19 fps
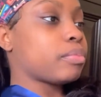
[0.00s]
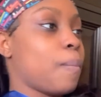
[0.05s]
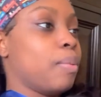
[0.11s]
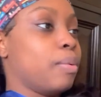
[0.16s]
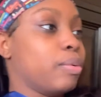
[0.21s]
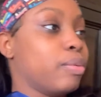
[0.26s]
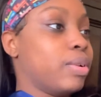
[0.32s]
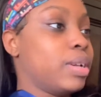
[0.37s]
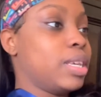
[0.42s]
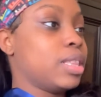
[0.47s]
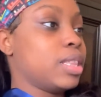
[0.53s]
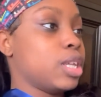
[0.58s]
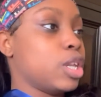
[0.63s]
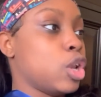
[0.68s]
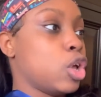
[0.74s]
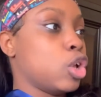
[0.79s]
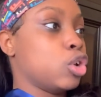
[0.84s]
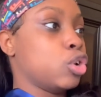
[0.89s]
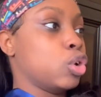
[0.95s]

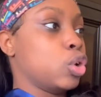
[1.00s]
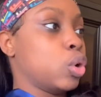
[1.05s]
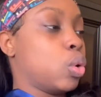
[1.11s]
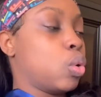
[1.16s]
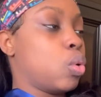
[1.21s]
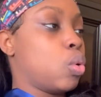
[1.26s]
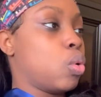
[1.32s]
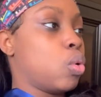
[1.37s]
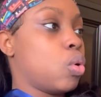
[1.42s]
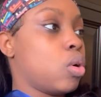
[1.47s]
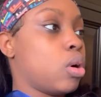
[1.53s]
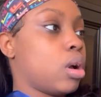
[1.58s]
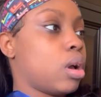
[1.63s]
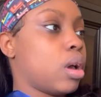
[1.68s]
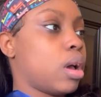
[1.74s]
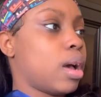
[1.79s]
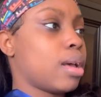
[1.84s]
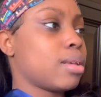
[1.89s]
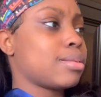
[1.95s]
Breathing a
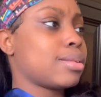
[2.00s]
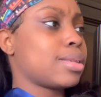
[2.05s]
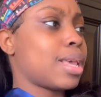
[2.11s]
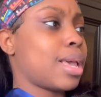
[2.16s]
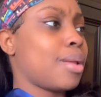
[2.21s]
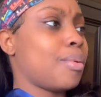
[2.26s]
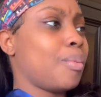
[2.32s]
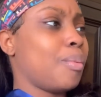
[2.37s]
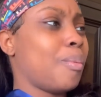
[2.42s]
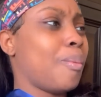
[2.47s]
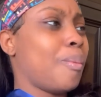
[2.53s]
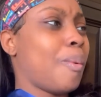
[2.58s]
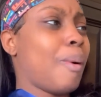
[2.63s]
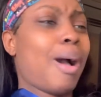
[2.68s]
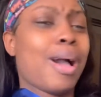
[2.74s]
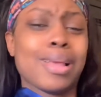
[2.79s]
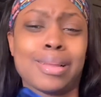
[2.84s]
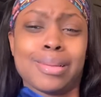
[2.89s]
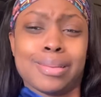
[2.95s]
dog. I said,
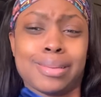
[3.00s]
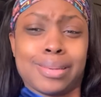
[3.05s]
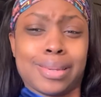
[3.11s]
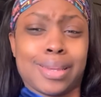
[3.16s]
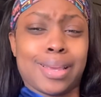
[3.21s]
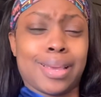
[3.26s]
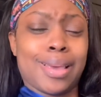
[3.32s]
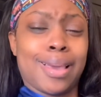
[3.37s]
what?